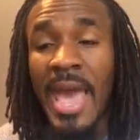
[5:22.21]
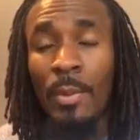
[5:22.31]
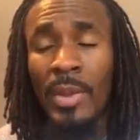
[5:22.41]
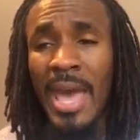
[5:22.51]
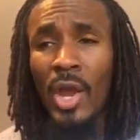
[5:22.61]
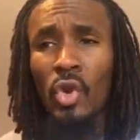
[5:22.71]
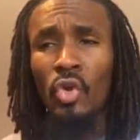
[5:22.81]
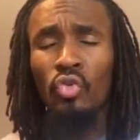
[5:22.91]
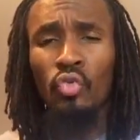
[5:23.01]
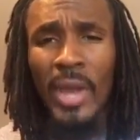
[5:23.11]
and we had a
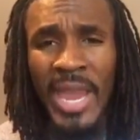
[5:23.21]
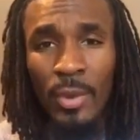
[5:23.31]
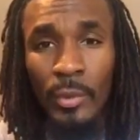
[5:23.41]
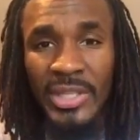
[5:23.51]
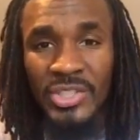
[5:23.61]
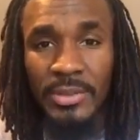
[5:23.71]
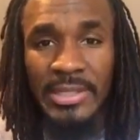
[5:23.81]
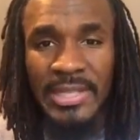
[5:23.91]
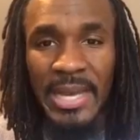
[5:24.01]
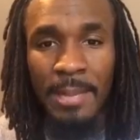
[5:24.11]
great
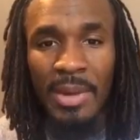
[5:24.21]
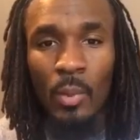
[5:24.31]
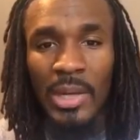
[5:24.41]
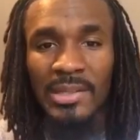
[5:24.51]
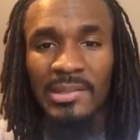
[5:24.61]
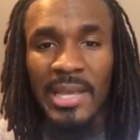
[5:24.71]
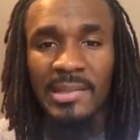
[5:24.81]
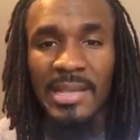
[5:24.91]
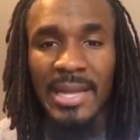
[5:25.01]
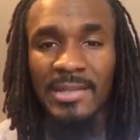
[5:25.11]
retreat time. And one of the
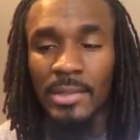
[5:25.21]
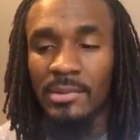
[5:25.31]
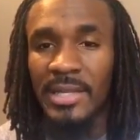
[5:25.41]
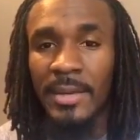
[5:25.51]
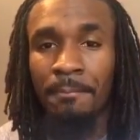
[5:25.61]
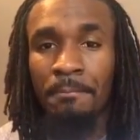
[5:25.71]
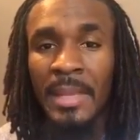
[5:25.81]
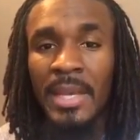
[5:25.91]
things that I told them